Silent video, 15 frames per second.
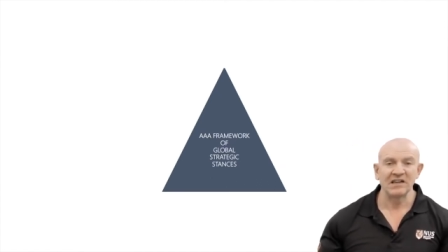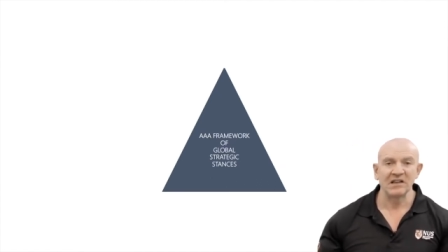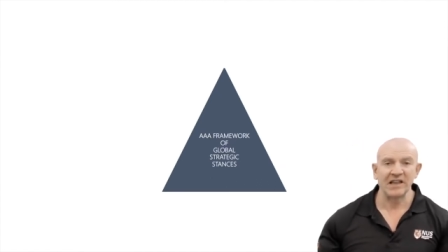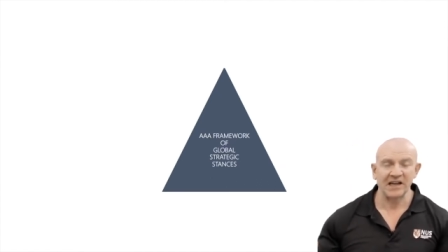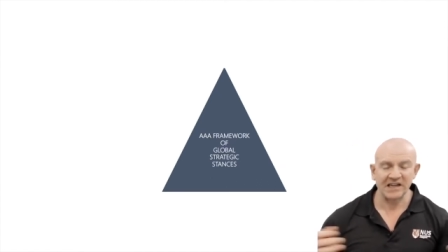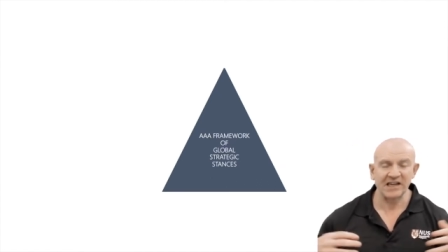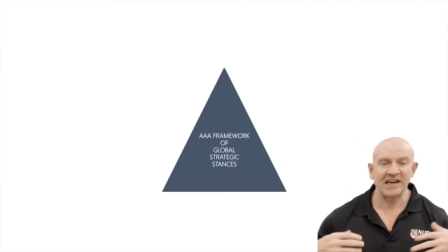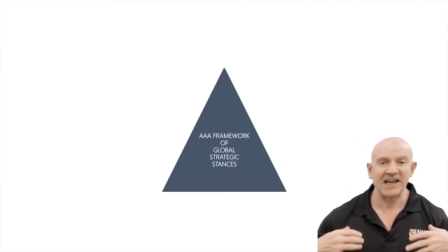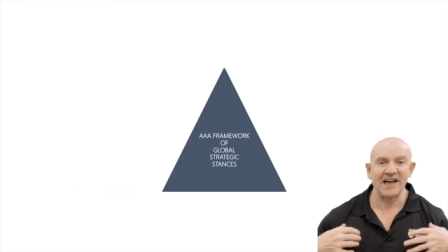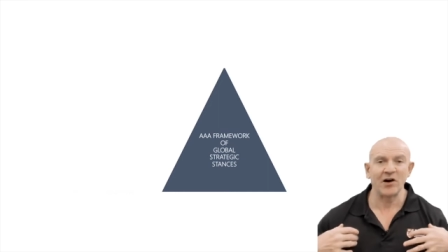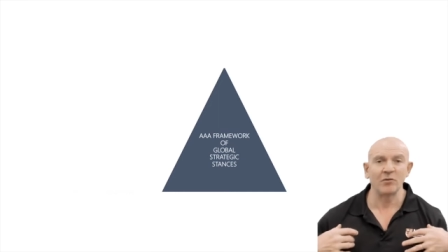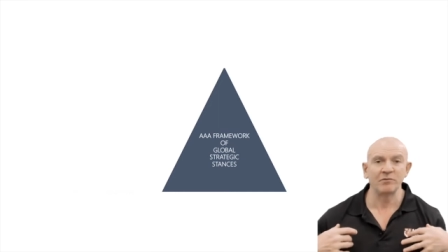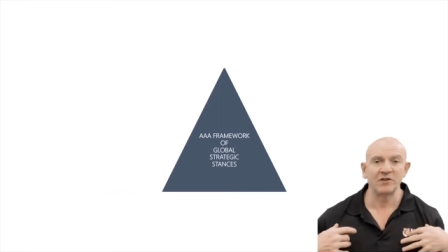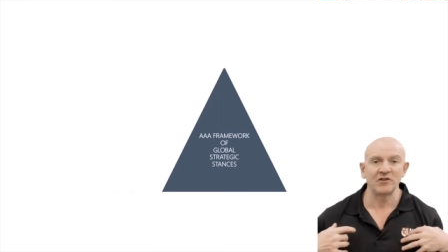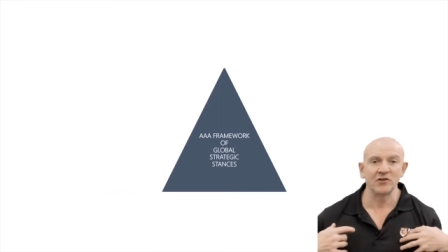that can
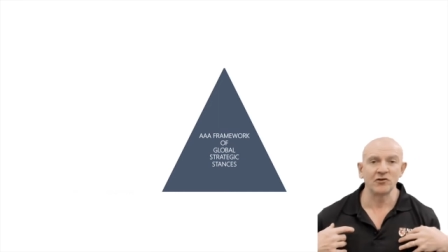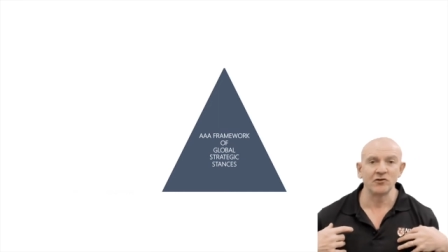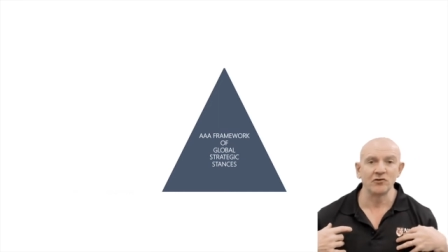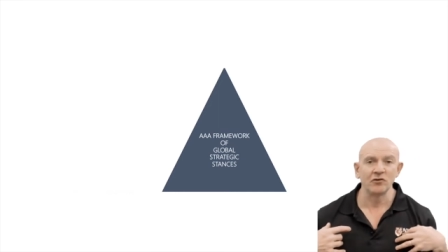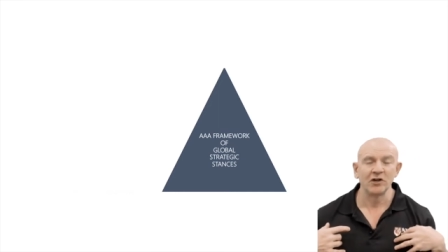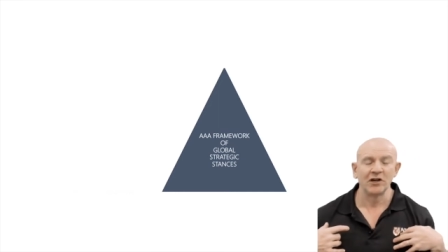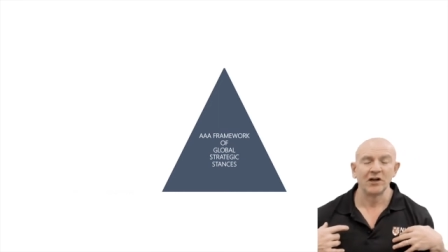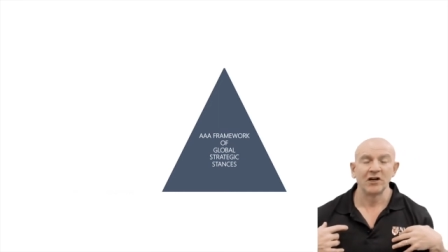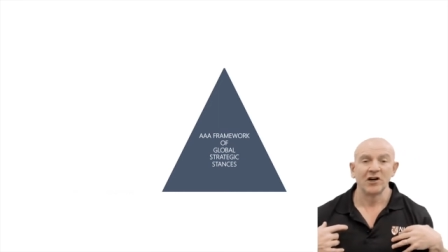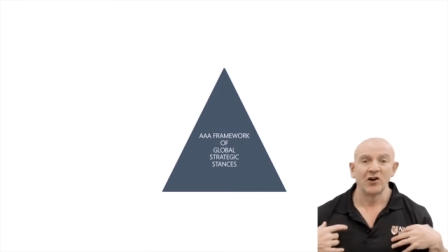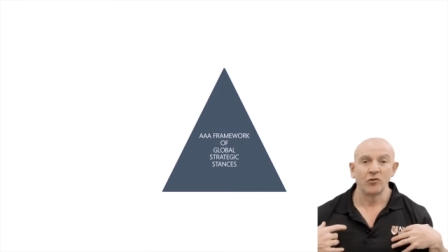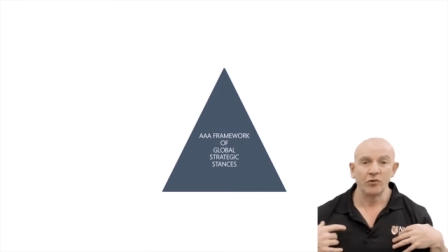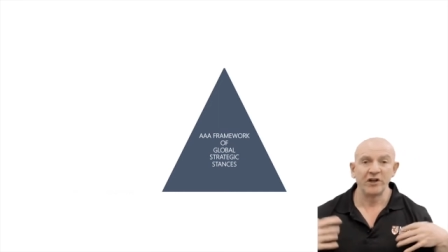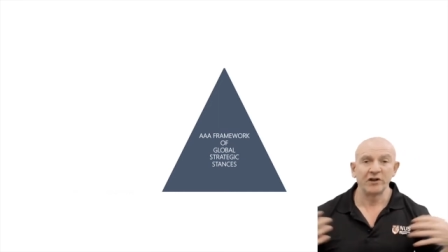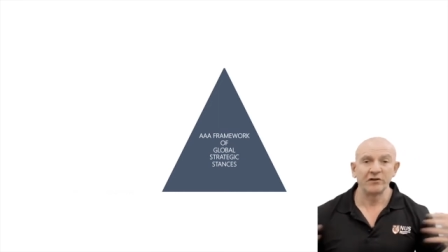help to
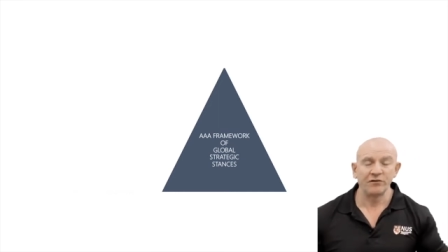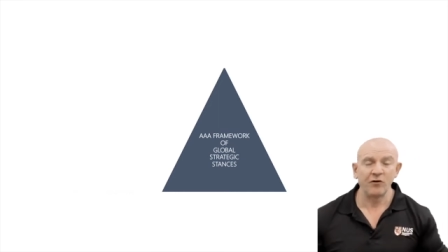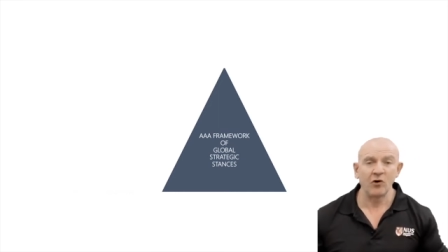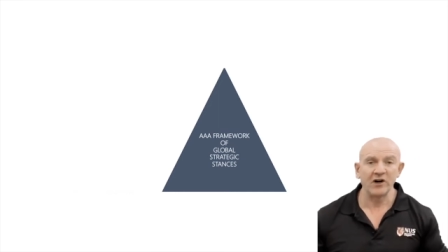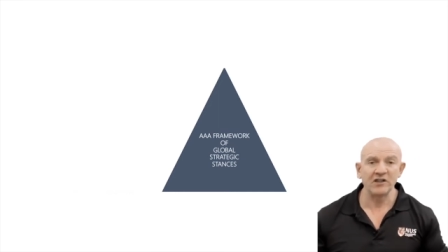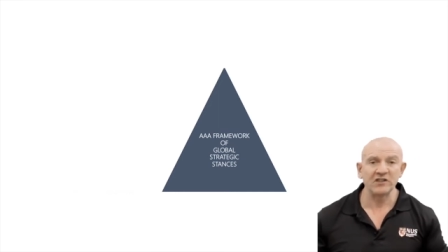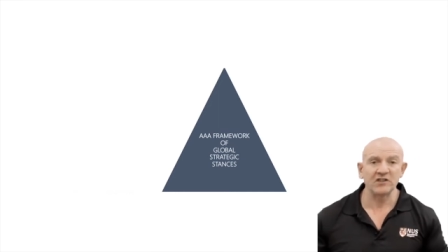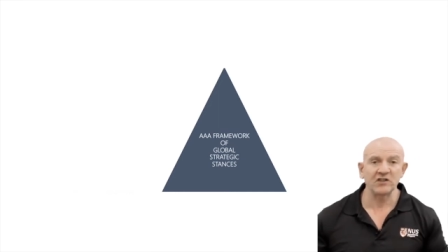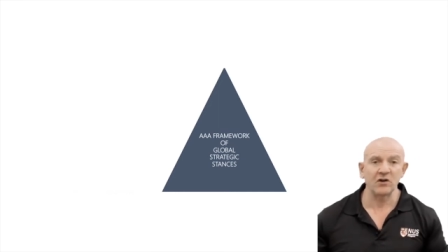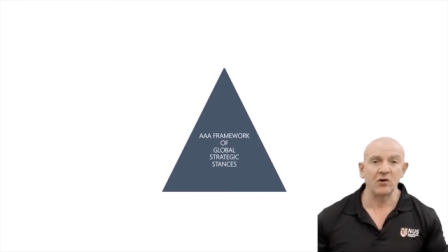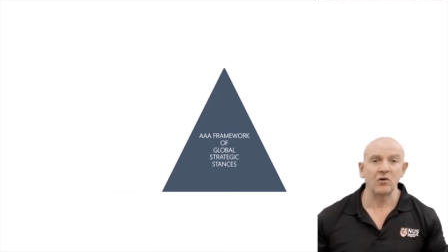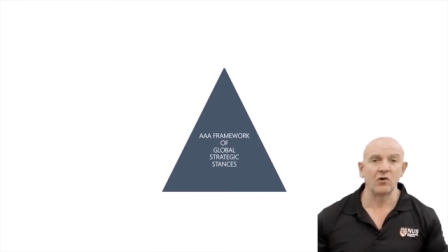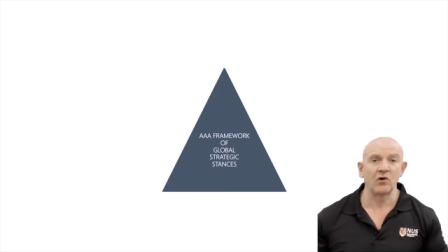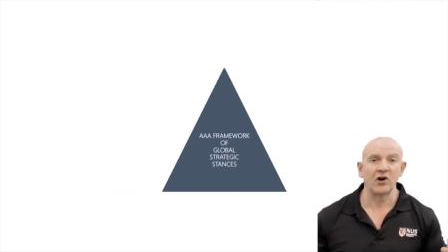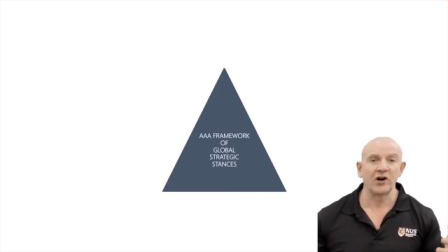reinforce
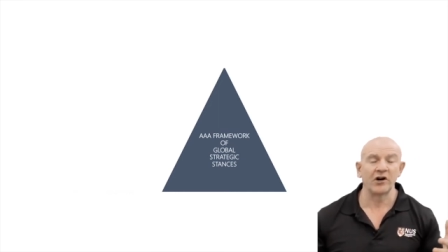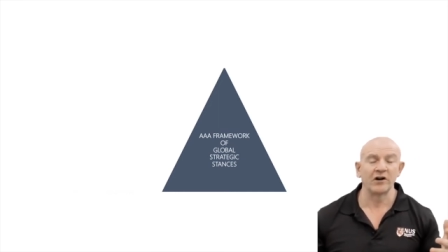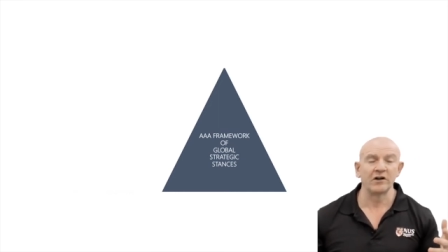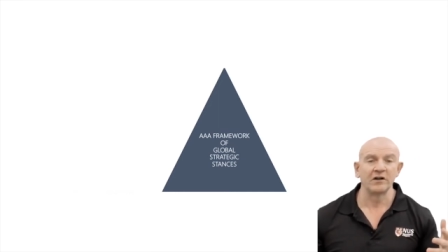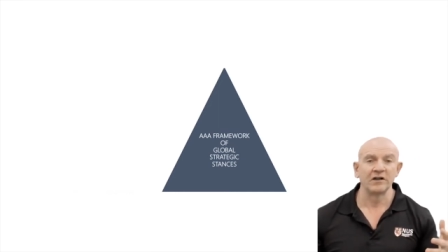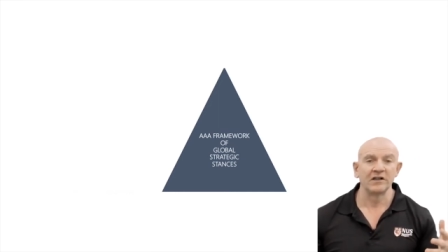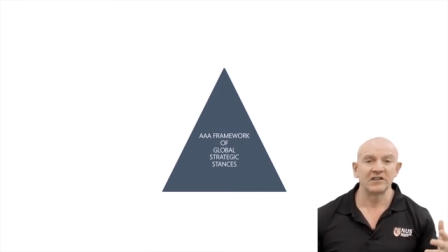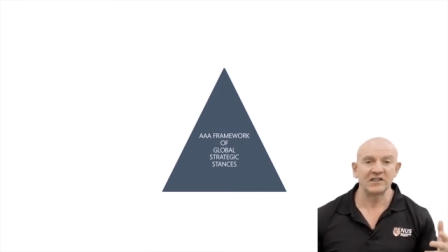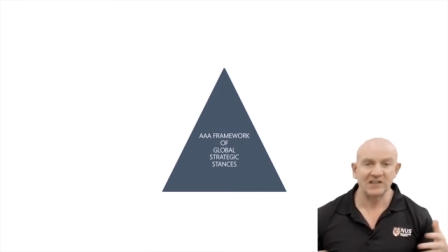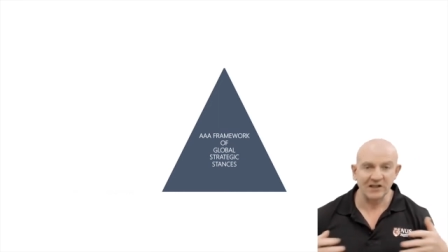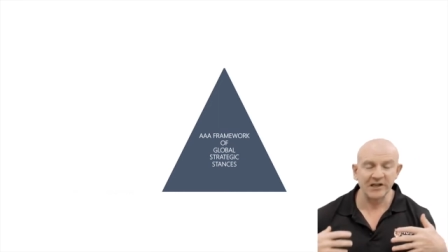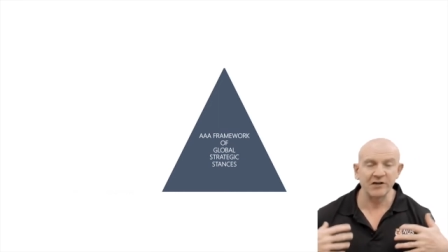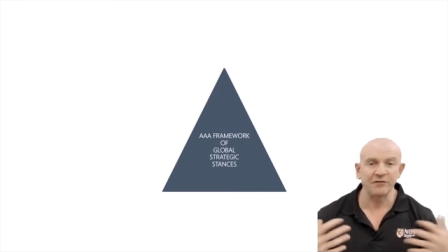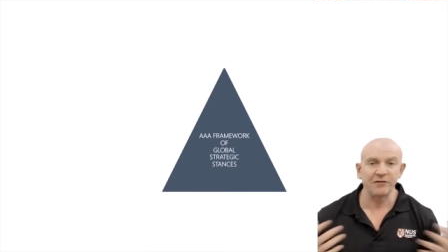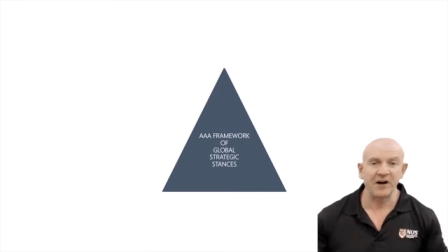or
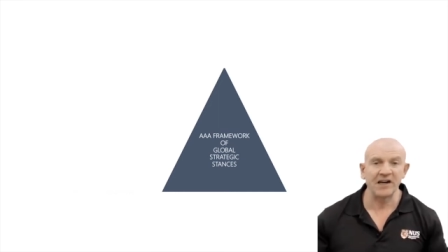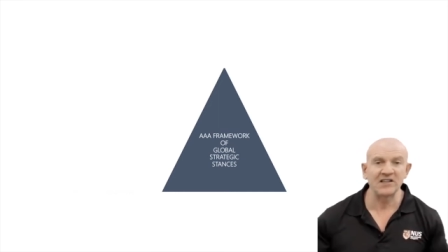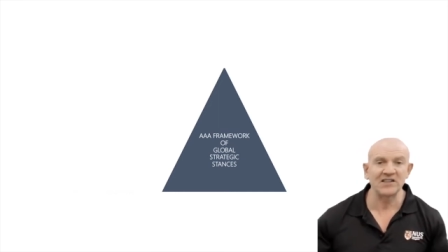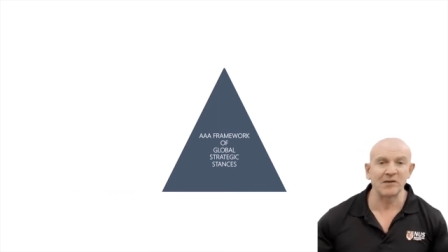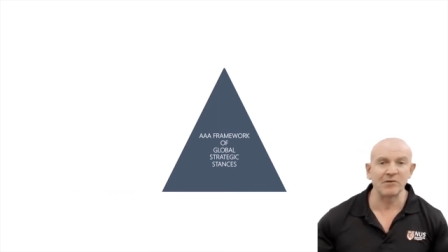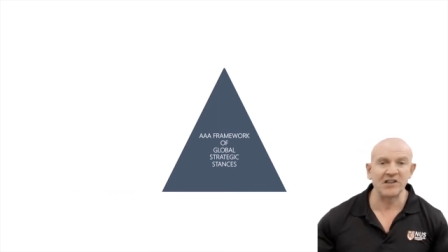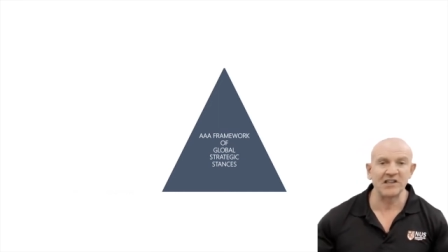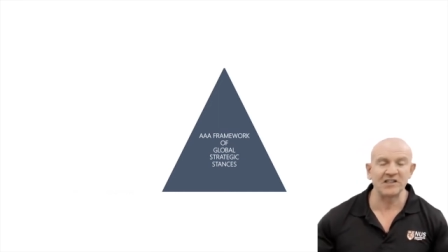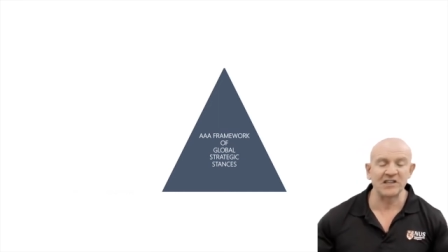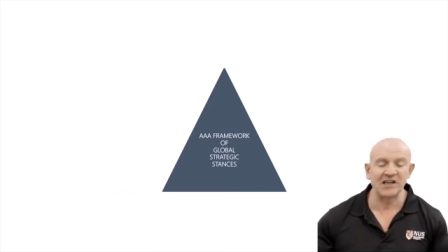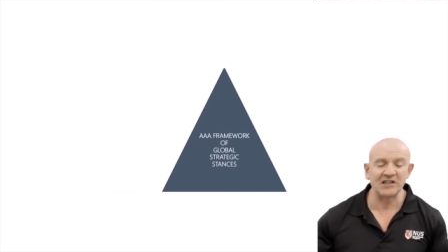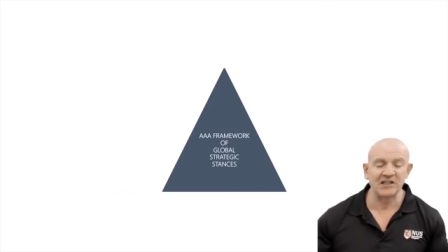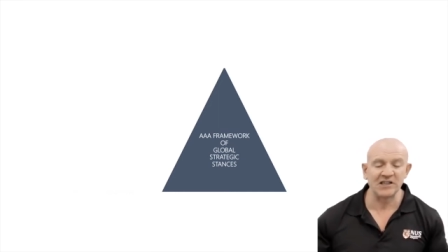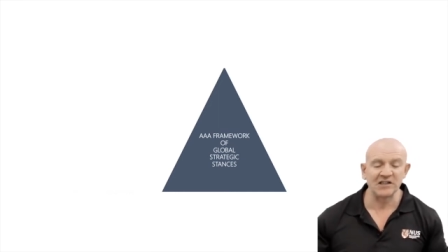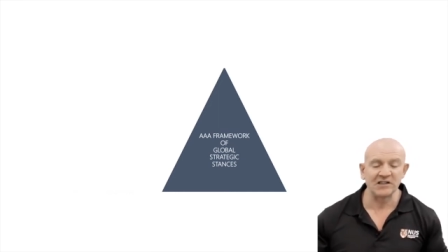solidify some of these
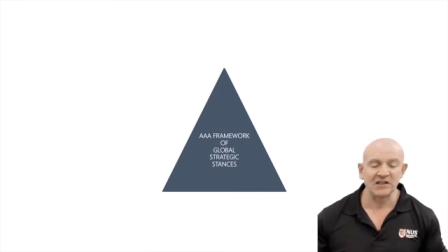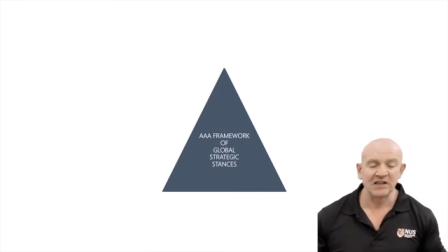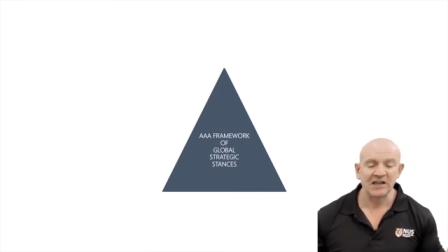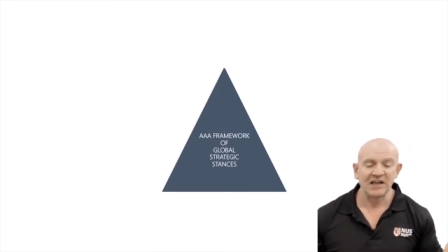ideas,